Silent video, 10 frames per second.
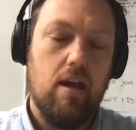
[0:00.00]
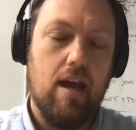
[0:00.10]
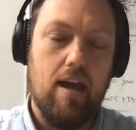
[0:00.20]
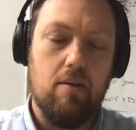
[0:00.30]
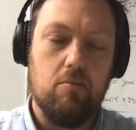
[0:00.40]

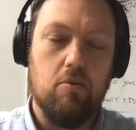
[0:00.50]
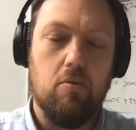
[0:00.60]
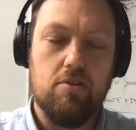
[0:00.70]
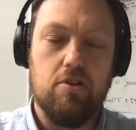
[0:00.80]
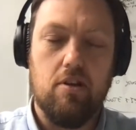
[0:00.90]

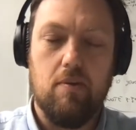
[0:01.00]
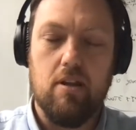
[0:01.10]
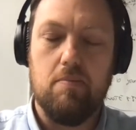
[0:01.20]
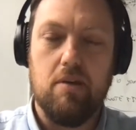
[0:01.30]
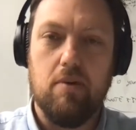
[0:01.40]
or certainly one of
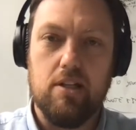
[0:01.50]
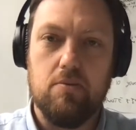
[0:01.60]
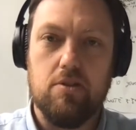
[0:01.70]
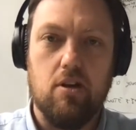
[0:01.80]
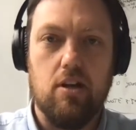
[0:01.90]
the big ones,
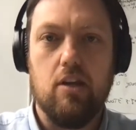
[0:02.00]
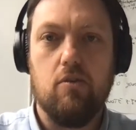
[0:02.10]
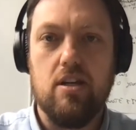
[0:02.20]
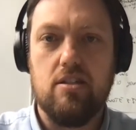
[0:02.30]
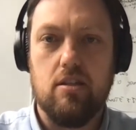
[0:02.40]
was on
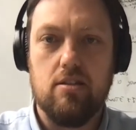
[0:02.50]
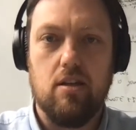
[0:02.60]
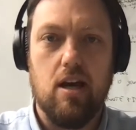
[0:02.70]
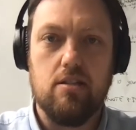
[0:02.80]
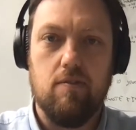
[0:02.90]
increasing the
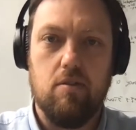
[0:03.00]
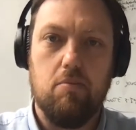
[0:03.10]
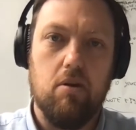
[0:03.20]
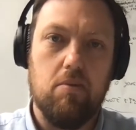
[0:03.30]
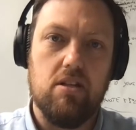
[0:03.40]
size of the
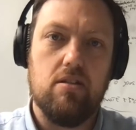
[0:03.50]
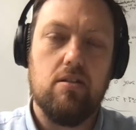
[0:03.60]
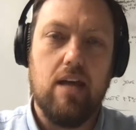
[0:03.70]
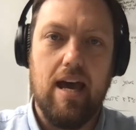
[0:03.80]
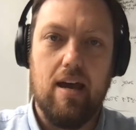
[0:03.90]
permanent
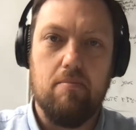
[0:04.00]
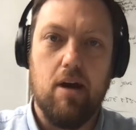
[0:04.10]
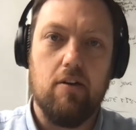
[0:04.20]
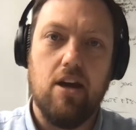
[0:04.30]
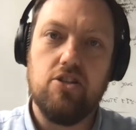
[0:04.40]

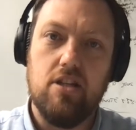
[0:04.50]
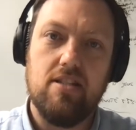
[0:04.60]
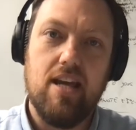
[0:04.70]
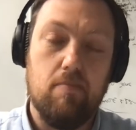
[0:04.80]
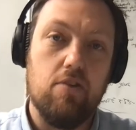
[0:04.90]
migration
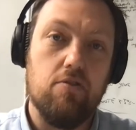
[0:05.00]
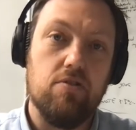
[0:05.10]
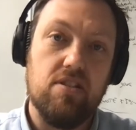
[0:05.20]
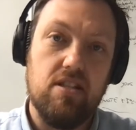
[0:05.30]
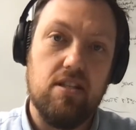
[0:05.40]
intake this
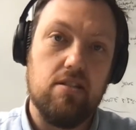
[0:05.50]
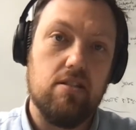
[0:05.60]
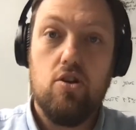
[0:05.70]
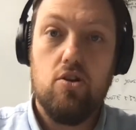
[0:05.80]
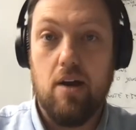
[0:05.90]
year from
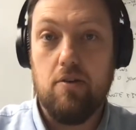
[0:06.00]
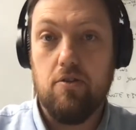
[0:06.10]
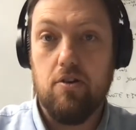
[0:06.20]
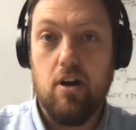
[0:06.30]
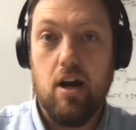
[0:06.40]

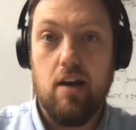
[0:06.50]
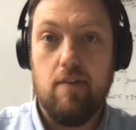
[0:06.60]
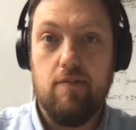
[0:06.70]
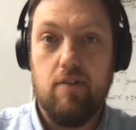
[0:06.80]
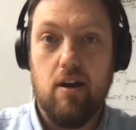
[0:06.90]
160
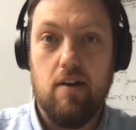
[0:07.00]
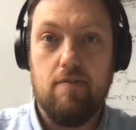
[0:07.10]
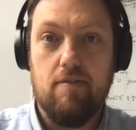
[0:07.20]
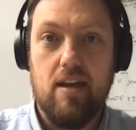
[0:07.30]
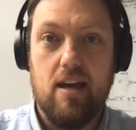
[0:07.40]
to
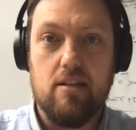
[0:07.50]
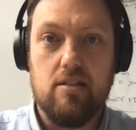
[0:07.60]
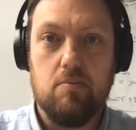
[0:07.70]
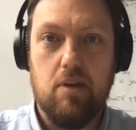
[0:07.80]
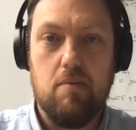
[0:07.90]

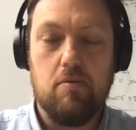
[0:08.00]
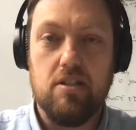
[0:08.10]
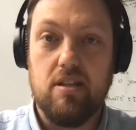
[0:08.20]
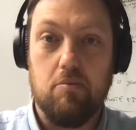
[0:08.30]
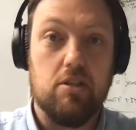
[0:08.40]
195,000 people.
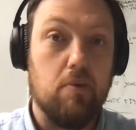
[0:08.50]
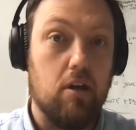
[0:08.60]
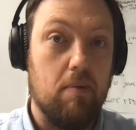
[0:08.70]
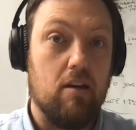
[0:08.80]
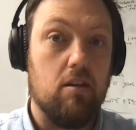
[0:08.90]
It's something we spoke
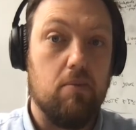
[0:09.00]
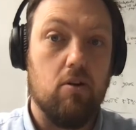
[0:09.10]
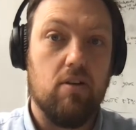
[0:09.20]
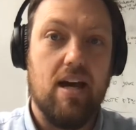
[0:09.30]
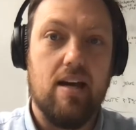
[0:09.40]
about on the
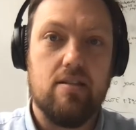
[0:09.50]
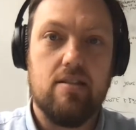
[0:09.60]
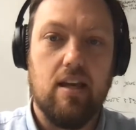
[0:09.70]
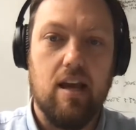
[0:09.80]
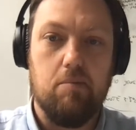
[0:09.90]
podcast
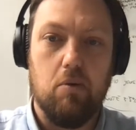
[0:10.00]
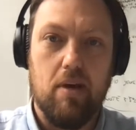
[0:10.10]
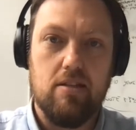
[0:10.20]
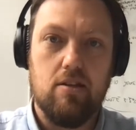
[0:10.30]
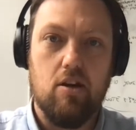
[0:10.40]
a couple of
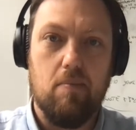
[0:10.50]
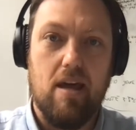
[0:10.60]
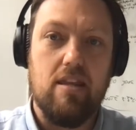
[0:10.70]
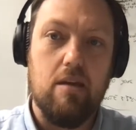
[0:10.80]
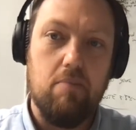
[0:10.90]
weeks ago
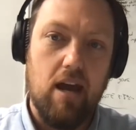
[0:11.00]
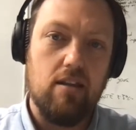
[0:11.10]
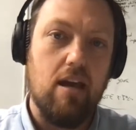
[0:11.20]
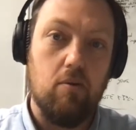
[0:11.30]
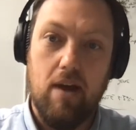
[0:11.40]
about the impact
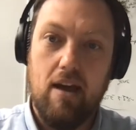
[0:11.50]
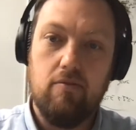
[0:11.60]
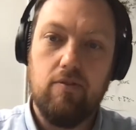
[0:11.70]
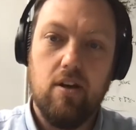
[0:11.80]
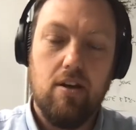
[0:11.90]
that'll
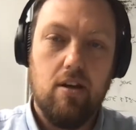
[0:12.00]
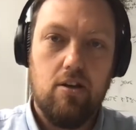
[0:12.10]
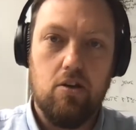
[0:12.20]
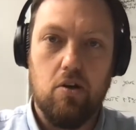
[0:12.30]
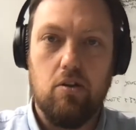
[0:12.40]
have.
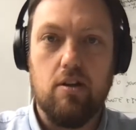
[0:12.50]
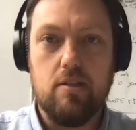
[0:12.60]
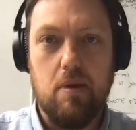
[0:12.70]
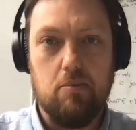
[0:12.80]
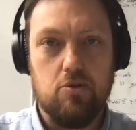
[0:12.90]
You know, lots
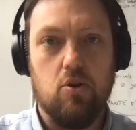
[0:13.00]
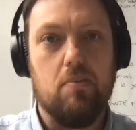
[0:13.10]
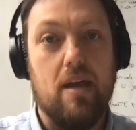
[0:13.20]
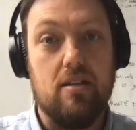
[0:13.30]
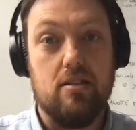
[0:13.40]
of people talk
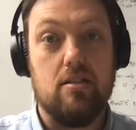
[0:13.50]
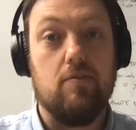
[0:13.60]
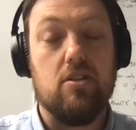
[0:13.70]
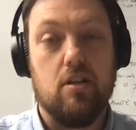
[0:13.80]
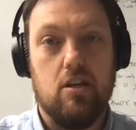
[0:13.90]
about this as if
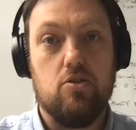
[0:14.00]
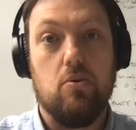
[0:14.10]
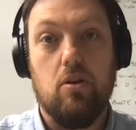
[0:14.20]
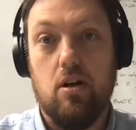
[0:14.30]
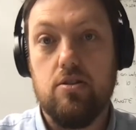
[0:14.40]
it's going to do
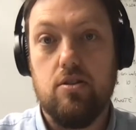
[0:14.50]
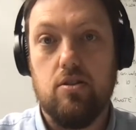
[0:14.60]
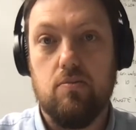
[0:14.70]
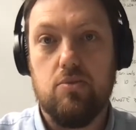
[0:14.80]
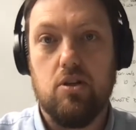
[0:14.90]
a lot
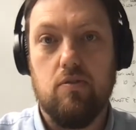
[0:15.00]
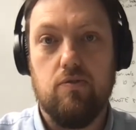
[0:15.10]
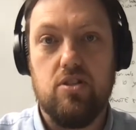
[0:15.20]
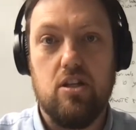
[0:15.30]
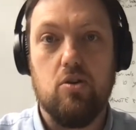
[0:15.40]
to sort
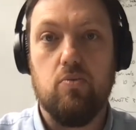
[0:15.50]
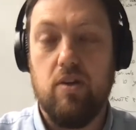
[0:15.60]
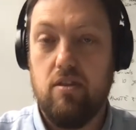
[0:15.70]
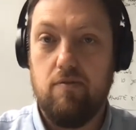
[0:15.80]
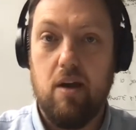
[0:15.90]
of deal
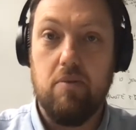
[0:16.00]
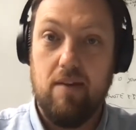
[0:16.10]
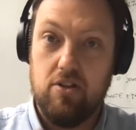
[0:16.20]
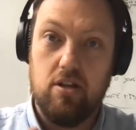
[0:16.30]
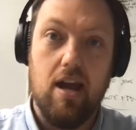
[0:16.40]
with the fact we have
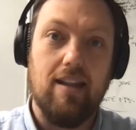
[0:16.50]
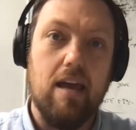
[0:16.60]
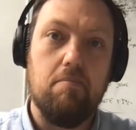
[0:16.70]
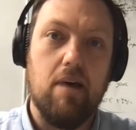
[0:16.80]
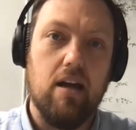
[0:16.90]
a tight
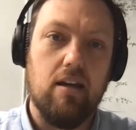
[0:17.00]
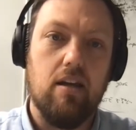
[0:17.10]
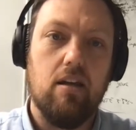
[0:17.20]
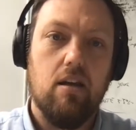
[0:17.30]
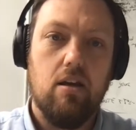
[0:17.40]
labour
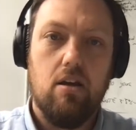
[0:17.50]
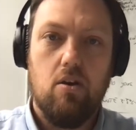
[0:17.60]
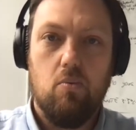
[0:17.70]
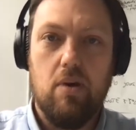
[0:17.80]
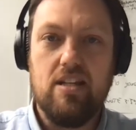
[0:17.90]
market.
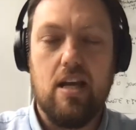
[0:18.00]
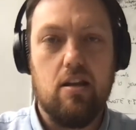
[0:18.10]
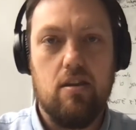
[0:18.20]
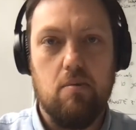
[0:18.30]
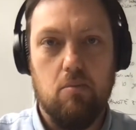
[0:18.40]
We tend to
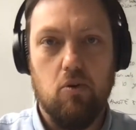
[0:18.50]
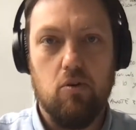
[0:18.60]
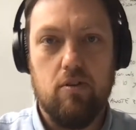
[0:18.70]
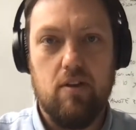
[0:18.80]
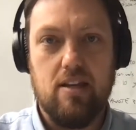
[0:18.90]
think more
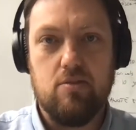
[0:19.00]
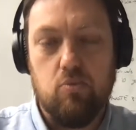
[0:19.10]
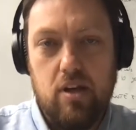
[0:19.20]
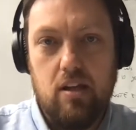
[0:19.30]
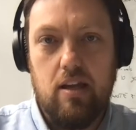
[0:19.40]
that it's
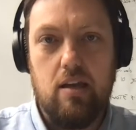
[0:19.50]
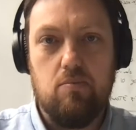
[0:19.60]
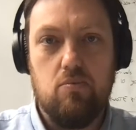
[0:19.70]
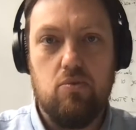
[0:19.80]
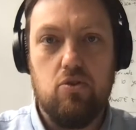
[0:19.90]

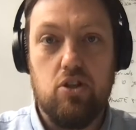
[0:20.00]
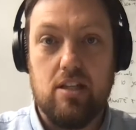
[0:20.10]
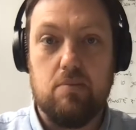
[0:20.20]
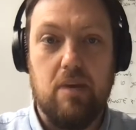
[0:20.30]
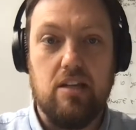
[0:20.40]
really
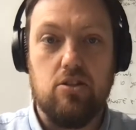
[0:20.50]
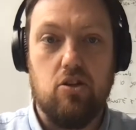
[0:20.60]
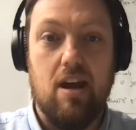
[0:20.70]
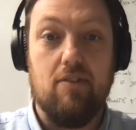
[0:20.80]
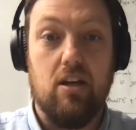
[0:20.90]
just means that you
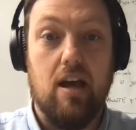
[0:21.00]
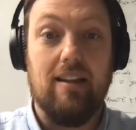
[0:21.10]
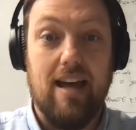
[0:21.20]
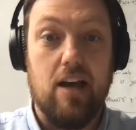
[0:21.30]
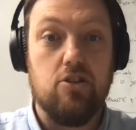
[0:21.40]
have a
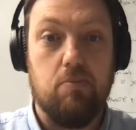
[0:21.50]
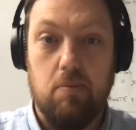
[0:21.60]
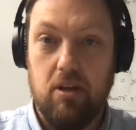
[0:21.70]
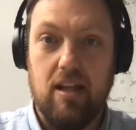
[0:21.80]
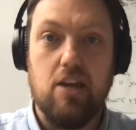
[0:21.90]
larger
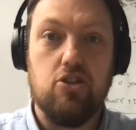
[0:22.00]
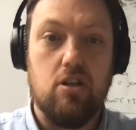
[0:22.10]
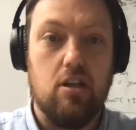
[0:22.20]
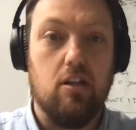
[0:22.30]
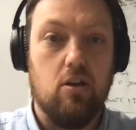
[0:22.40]
population
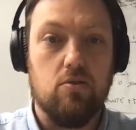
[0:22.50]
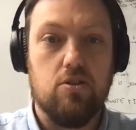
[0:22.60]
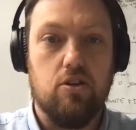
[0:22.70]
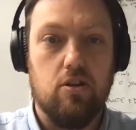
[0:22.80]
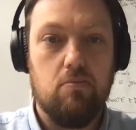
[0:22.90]
in the long
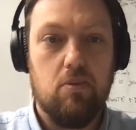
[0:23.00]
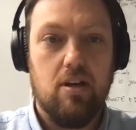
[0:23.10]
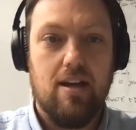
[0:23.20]
term.